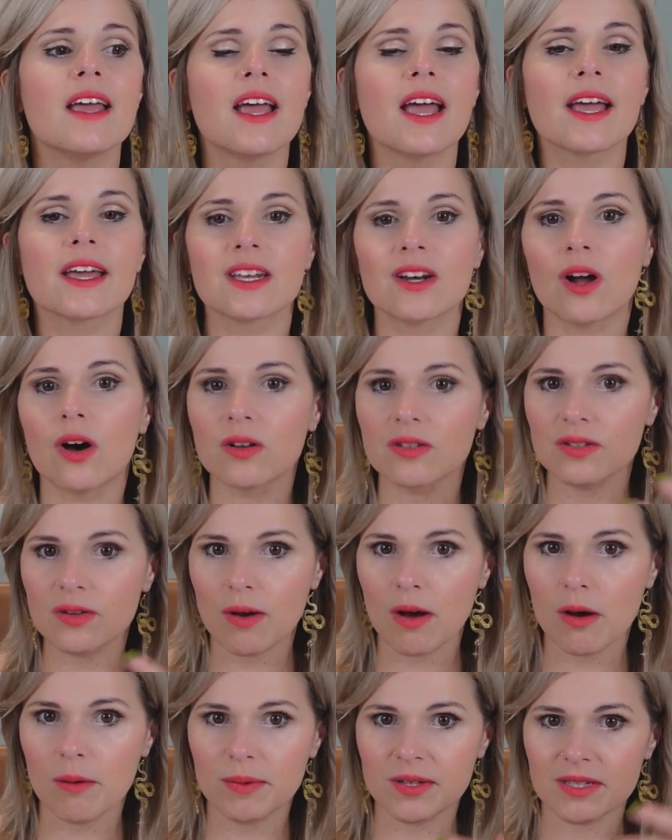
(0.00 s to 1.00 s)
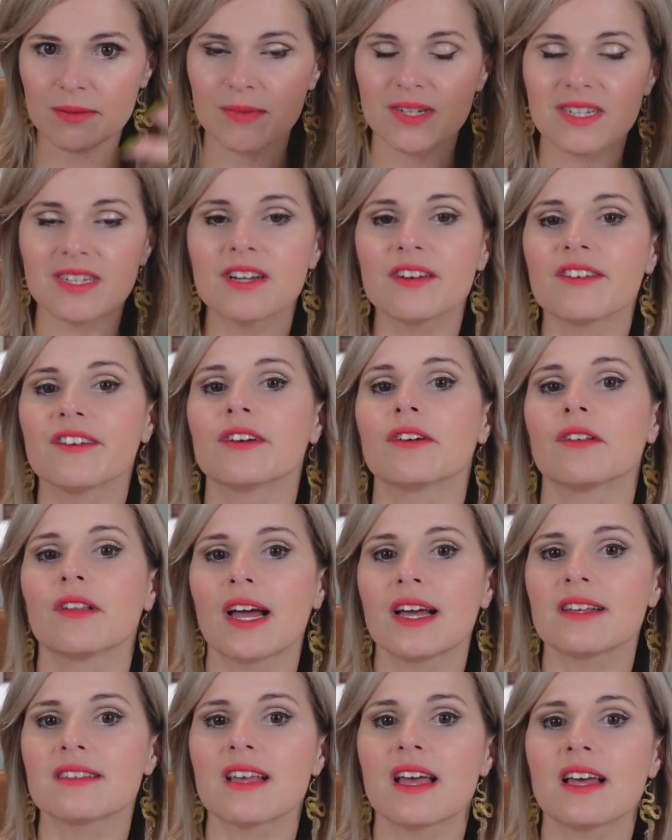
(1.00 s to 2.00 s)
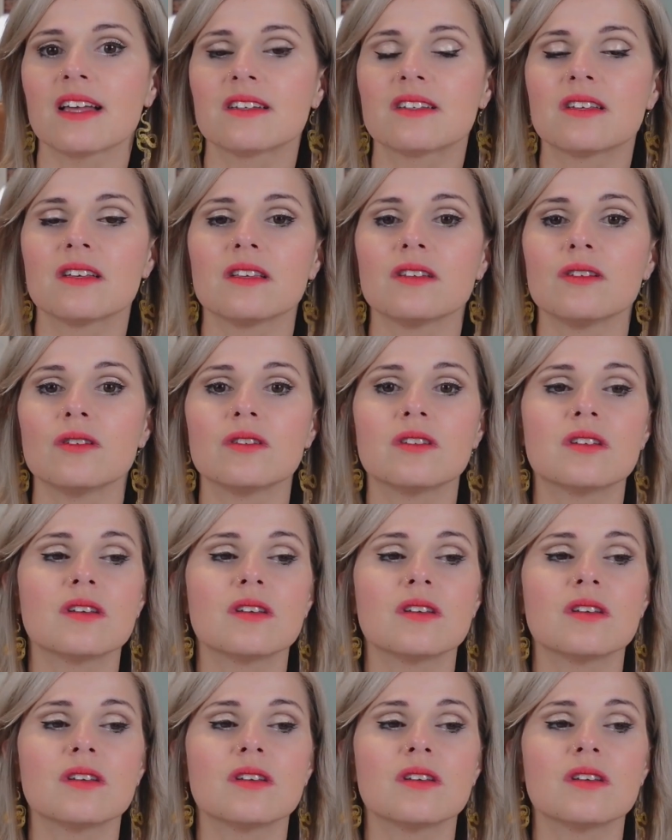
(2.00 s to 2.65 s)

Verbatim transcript: It can also help us materialize it to